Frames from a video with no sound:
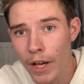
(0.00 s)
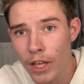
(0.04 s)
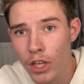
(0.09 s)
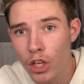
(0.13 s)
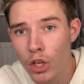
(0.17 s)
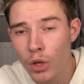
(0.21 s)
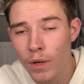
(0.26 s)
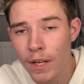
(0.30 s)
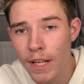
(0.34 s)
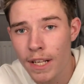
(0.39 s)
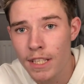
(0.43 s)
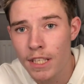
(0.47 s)
and
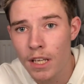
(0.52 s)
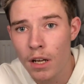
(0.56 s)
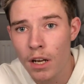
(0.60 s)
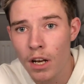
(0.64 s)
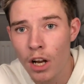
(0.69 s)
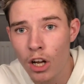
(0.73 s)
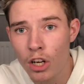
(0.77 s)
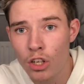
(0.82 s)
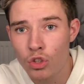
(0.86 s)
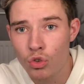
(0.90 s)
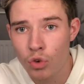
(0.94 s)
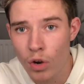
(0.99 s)
you need to
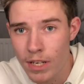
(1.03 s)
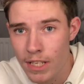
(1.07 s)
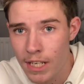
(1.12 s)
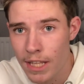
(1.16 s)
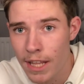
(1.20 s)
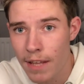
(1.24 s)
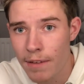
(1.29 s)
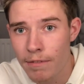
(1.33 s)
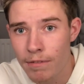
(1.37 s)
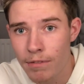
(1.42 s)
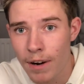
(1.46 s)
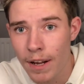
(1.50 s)
like treasure
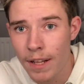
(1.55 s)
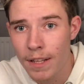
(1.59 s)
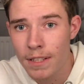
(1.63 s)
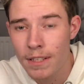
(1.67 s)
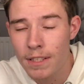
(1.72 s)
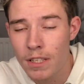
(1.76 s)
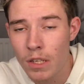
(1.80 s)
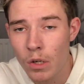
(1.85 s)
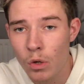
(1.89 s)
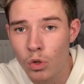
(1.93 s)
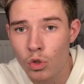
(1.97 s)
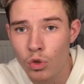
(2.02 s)
them
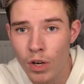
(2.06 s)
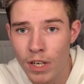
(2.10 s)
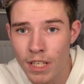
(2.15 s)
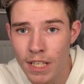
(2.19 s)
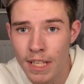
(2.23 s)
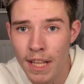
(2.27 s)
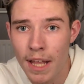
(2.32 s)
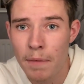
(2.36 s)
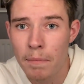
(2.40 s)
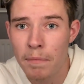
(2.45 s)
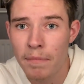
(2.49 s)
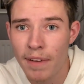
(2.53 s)
friends or treasure
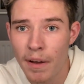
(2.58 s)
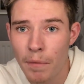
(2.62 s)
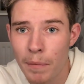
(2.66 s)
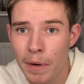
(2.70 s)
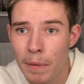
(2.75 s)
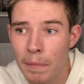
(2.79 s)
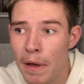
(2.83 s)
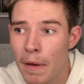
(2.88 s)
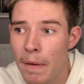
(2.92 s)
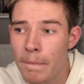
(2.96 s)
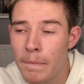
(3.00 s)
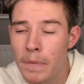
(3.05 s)
them
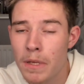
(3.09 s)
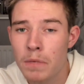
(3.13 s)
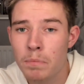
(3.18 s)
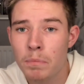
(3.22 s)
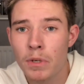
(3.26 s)
family members,